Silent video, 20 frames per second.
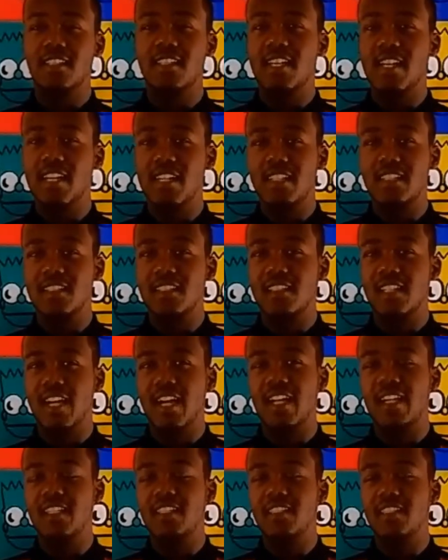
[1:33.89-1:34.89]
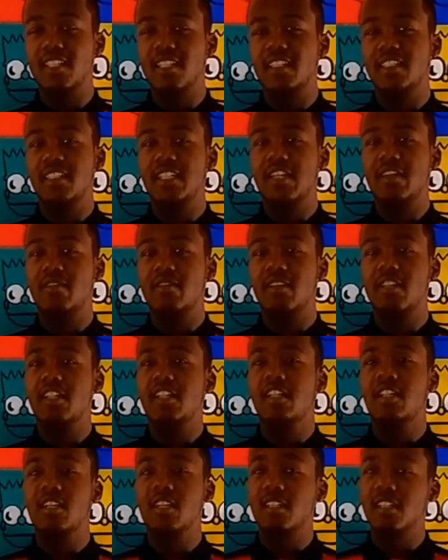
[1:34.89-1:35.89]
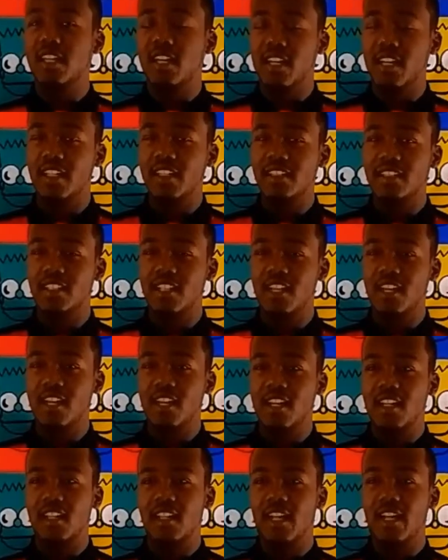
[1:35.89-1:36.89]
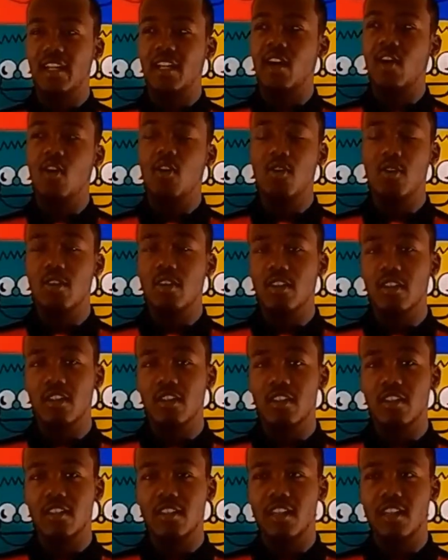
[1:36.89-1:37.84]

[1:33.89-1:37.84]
today's society, sex ain't really looked as like older.